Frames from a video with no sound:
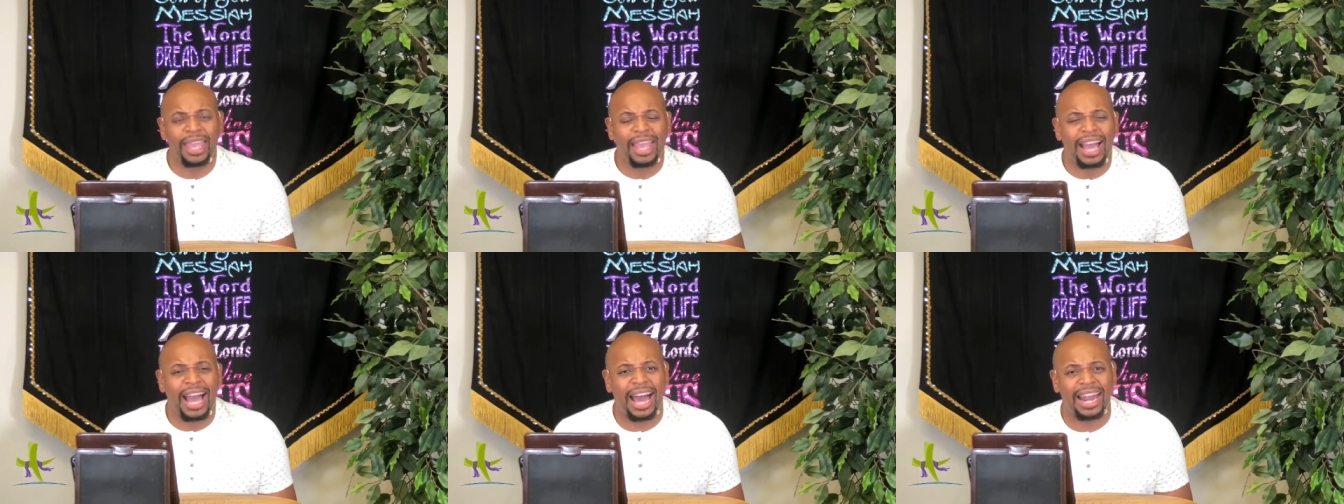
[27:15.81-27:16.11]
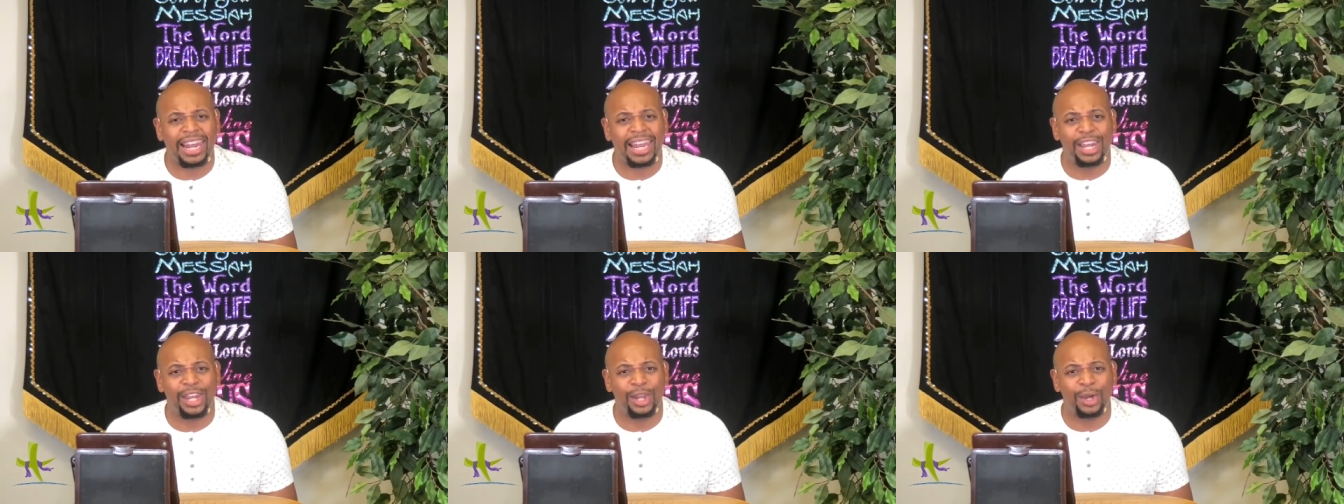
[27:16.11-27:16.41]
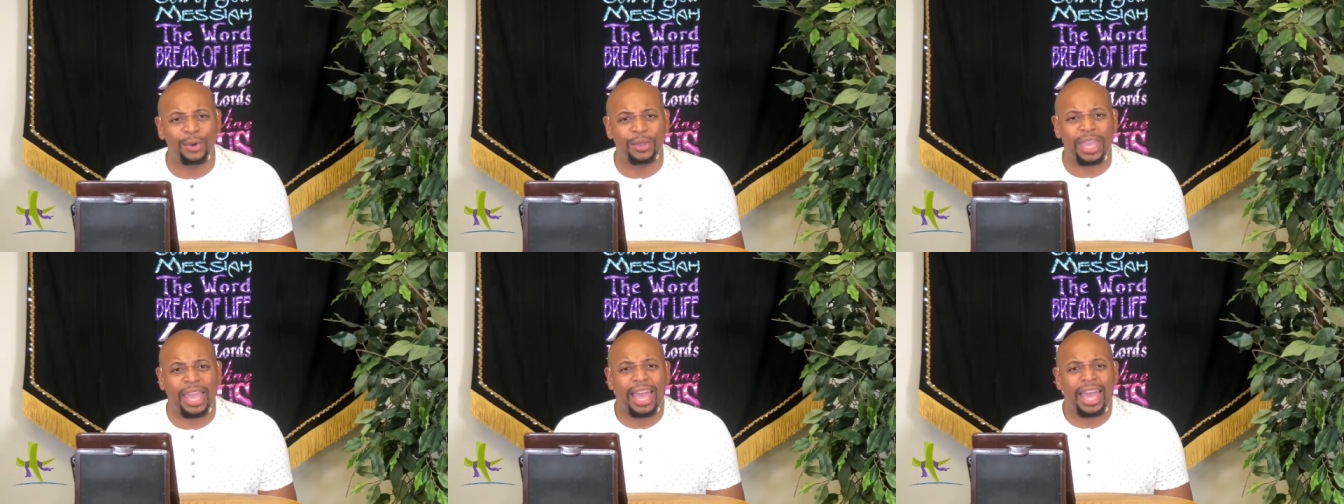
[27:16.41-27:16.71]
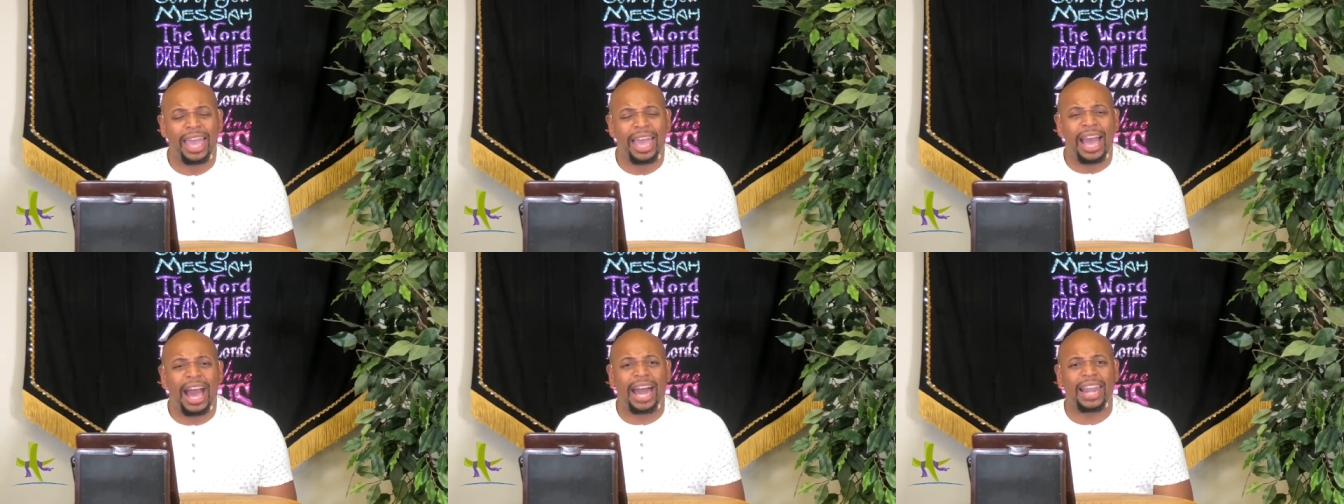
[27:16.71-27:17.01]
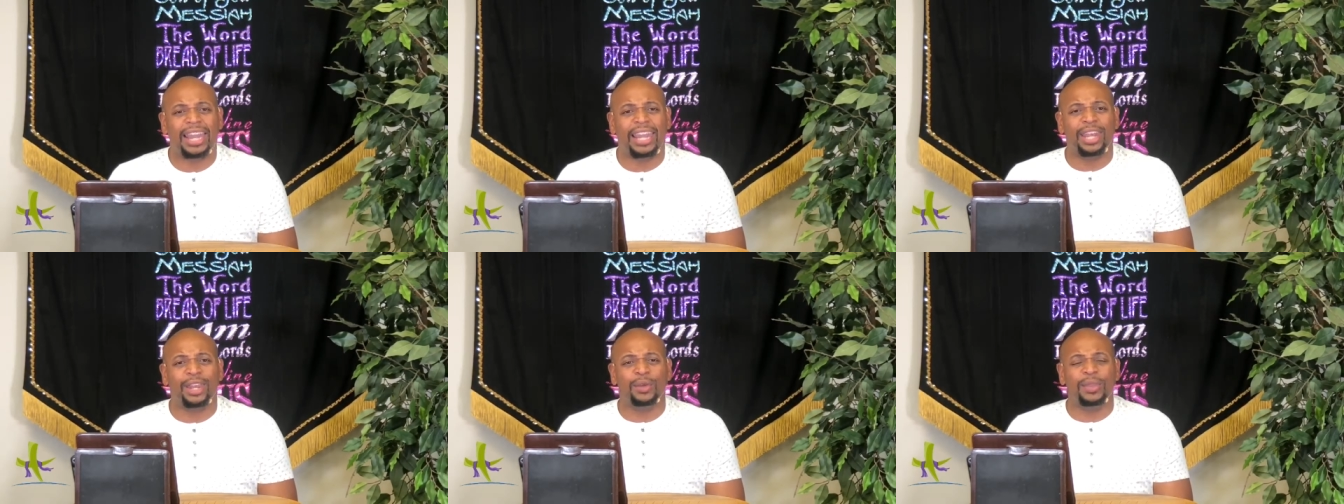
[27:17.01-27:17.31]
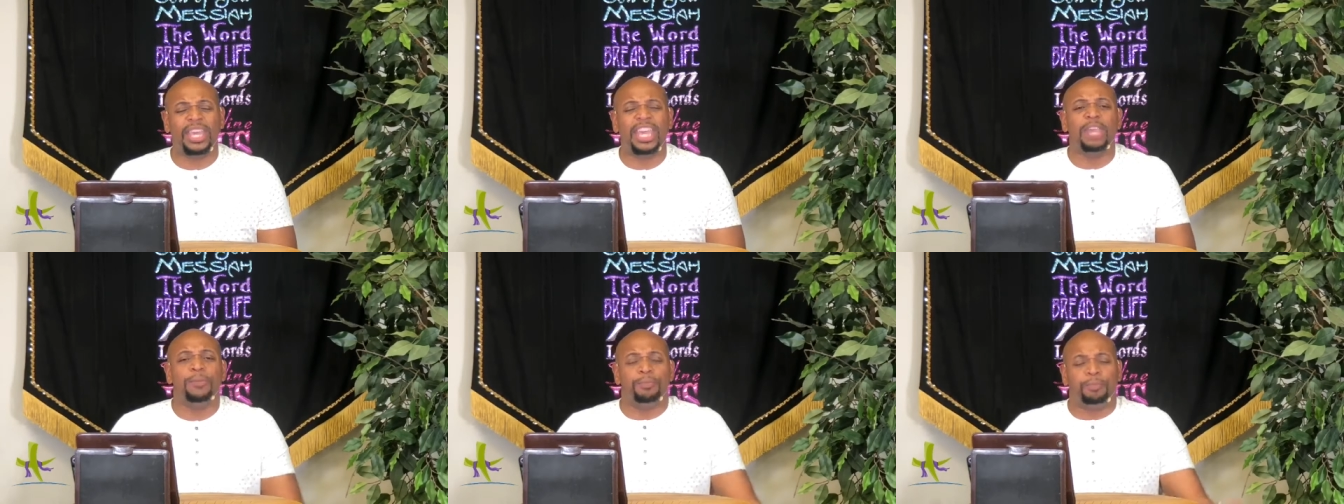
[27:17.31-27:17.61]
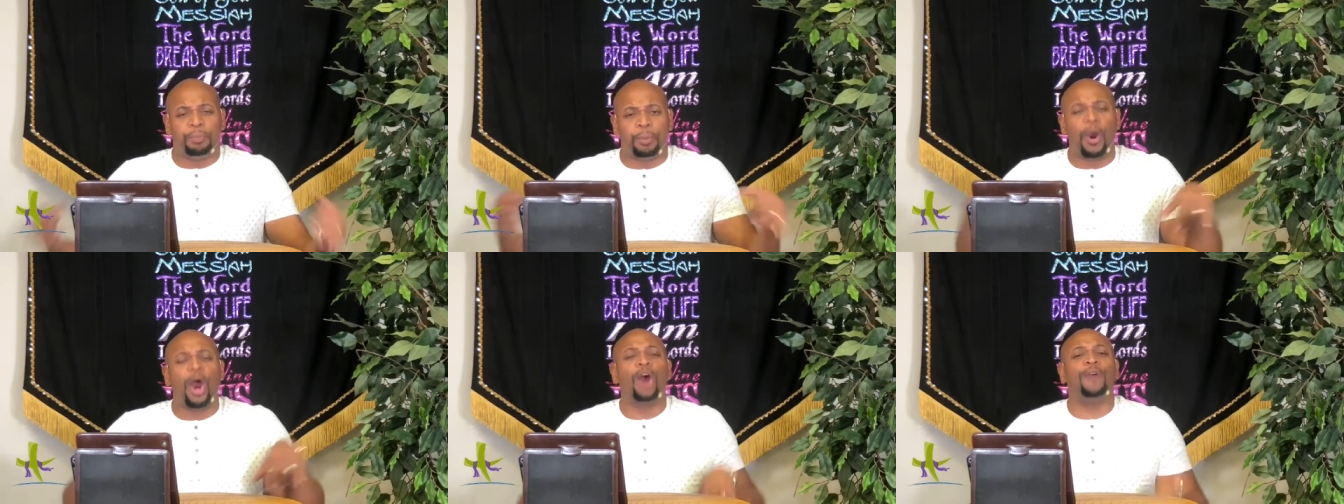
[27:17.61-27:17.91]
Hallelujah. Hallelujah. He
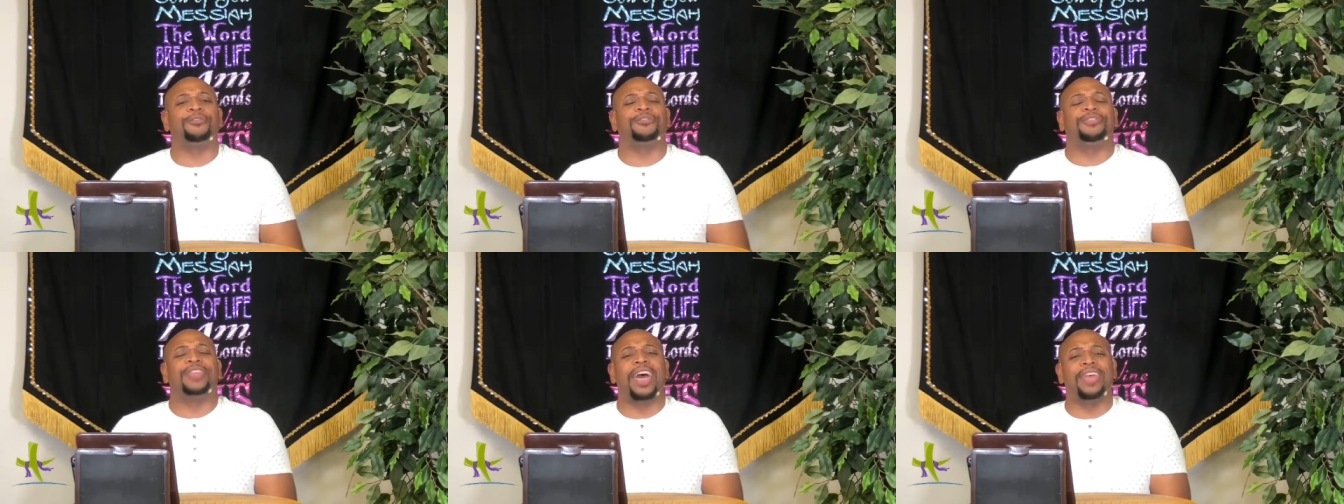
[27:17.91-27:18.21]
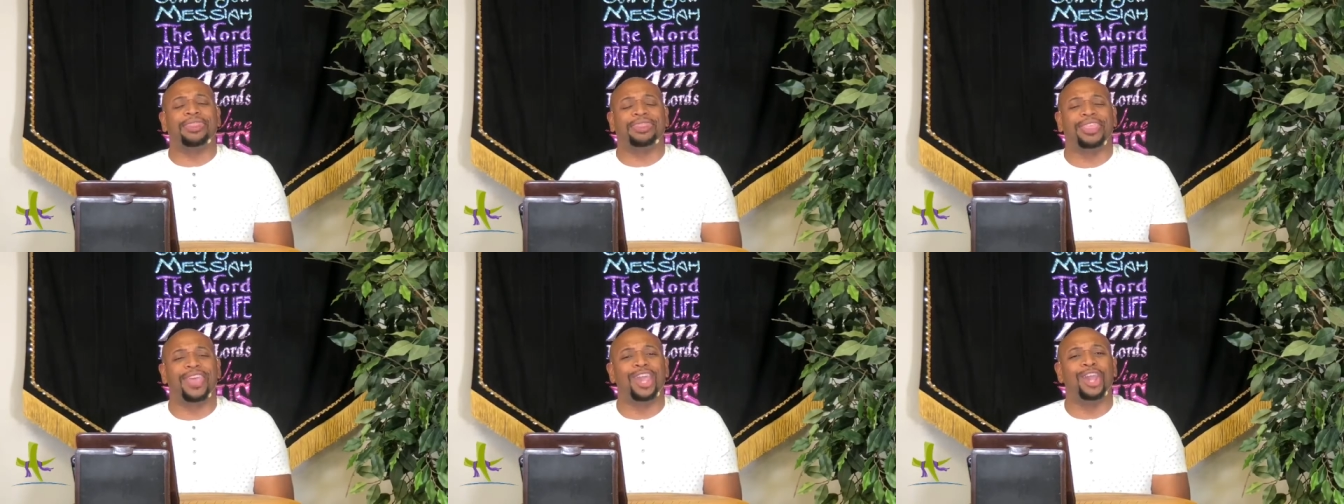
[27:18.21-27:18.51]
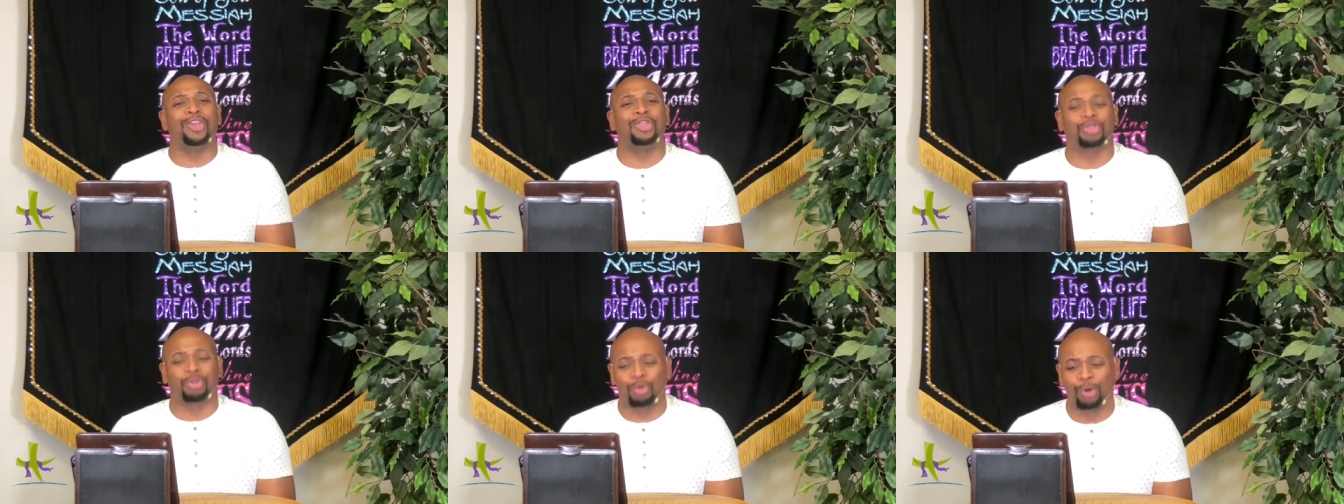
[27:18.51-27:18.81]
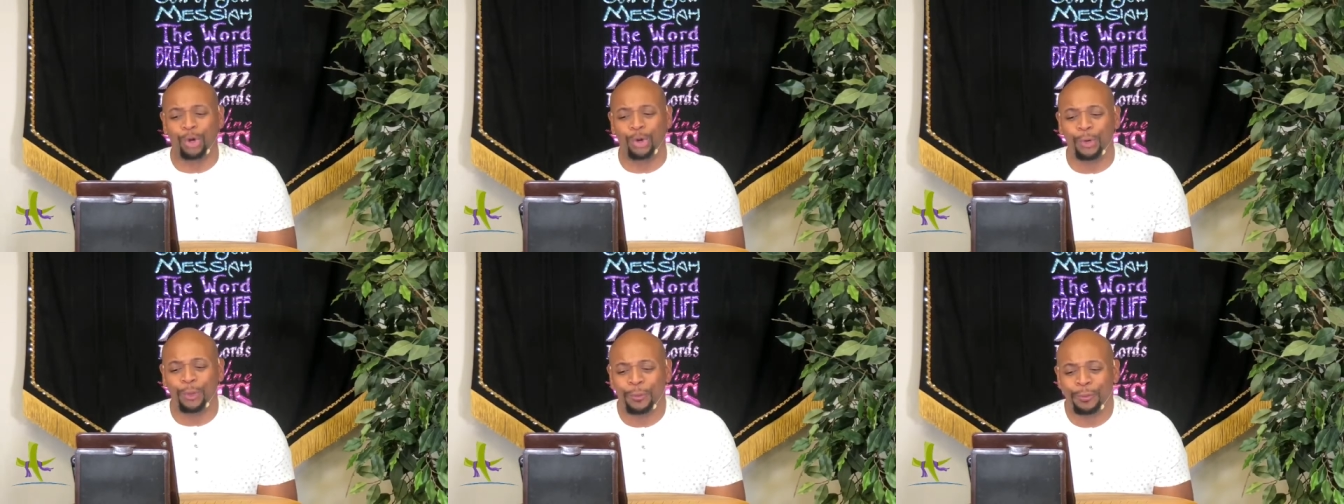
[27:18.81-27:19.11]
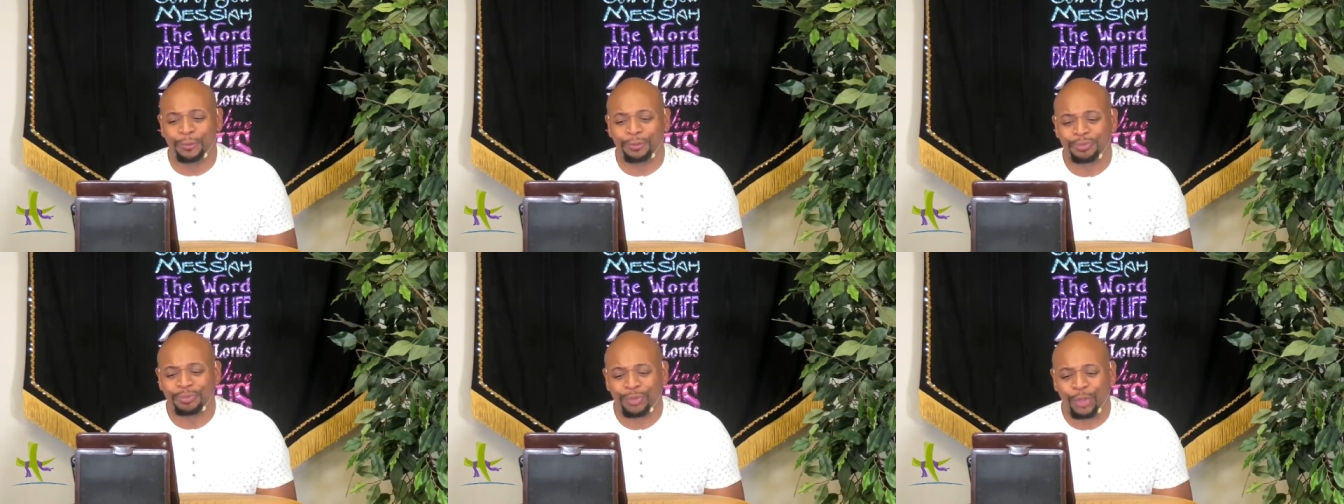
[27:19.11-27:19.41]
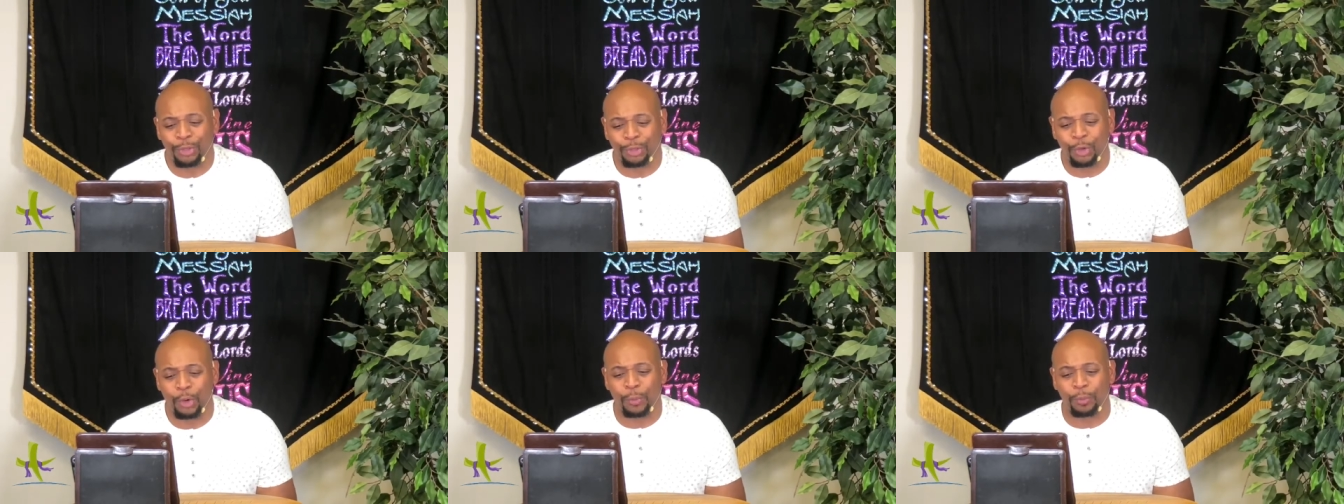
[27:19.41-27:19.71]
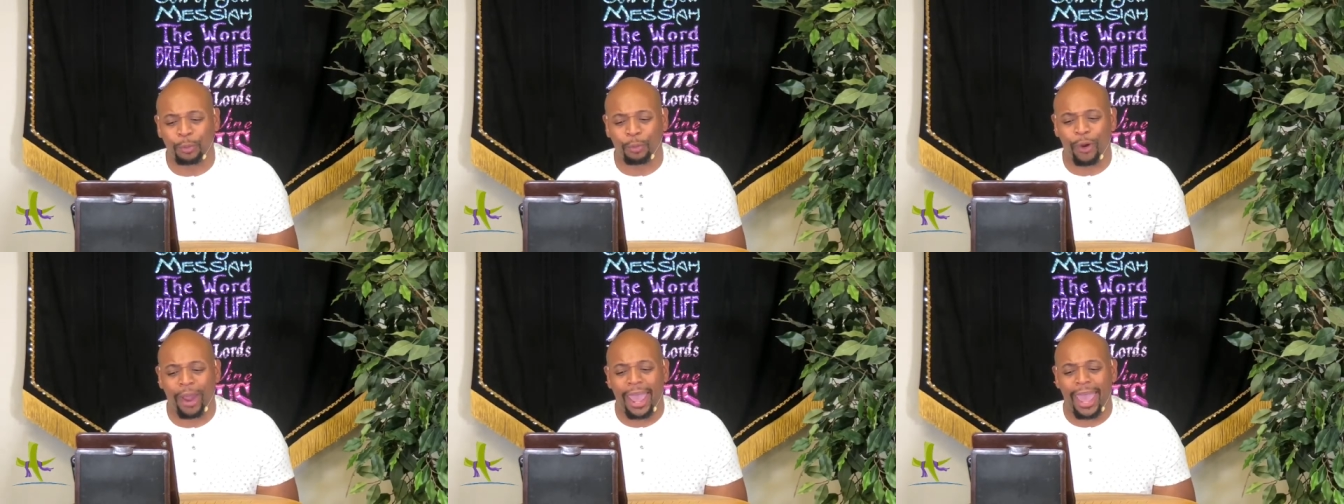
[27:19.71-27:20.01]
birthed that thing through through
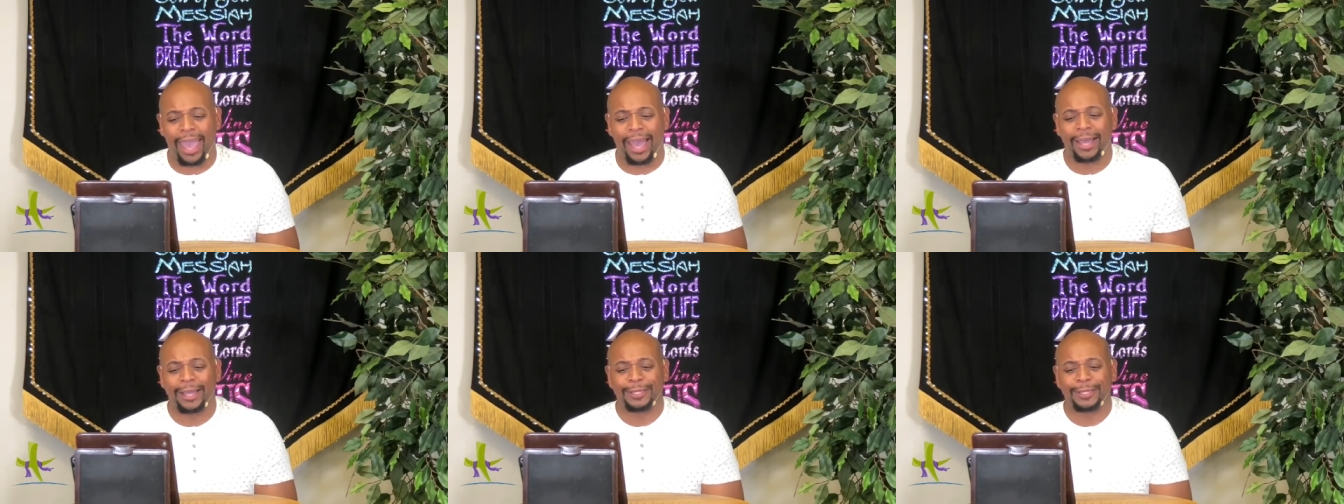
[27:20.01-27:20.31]
prayer.